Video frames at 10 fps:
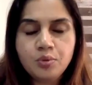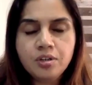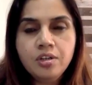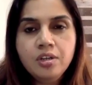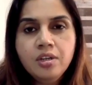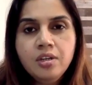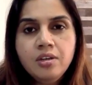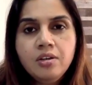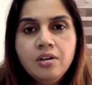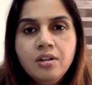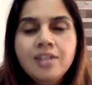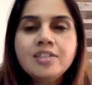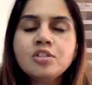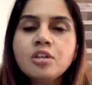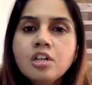route.
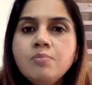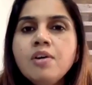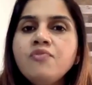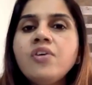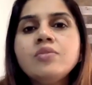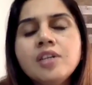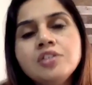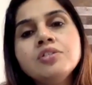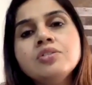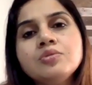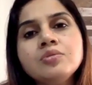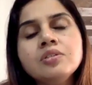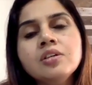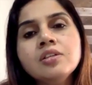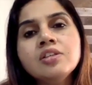Let's talk about foundation route.
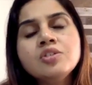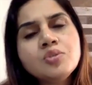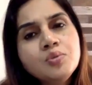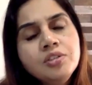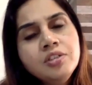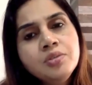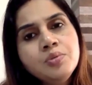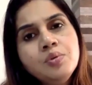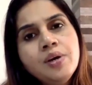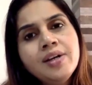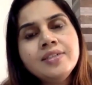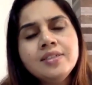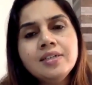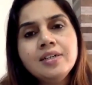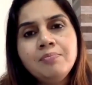The student who
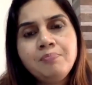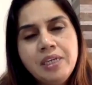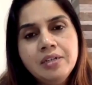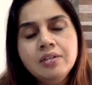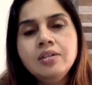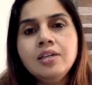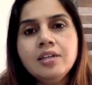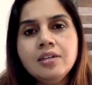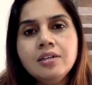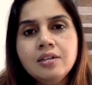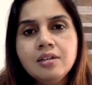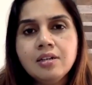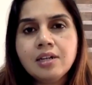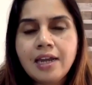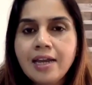has appeared
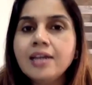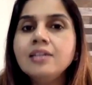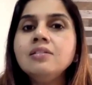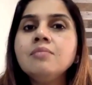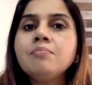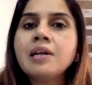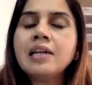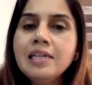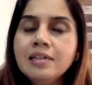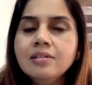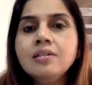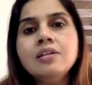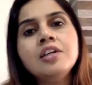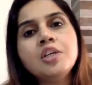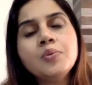and cleared
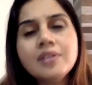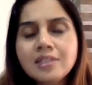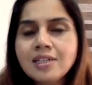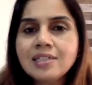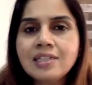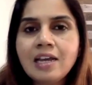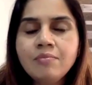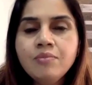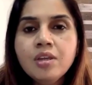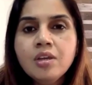the 12th exam,